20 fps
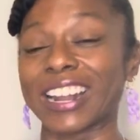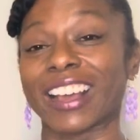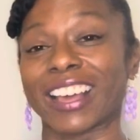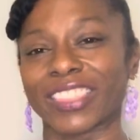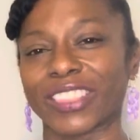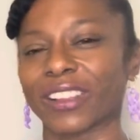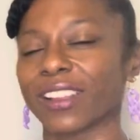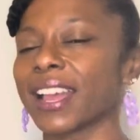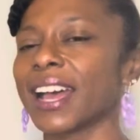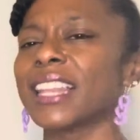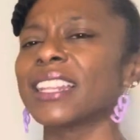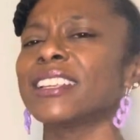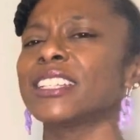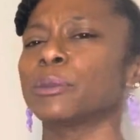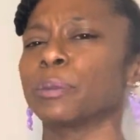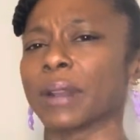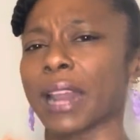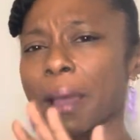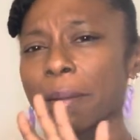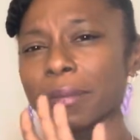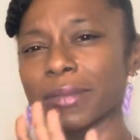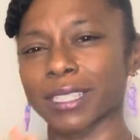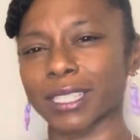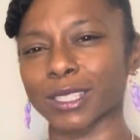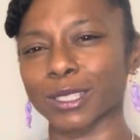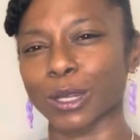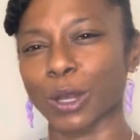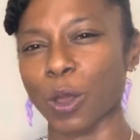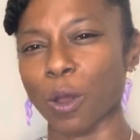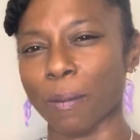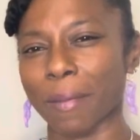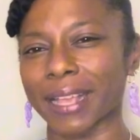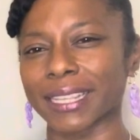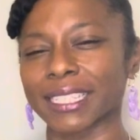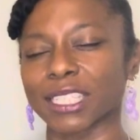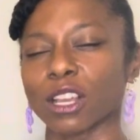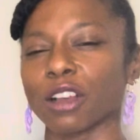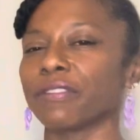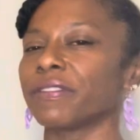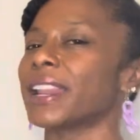other colors, but I'm gonna slow
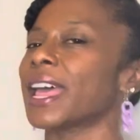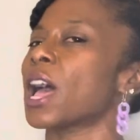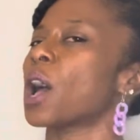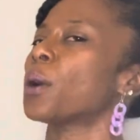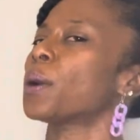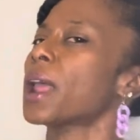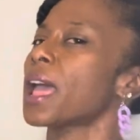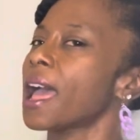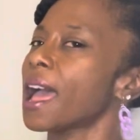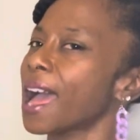myself down.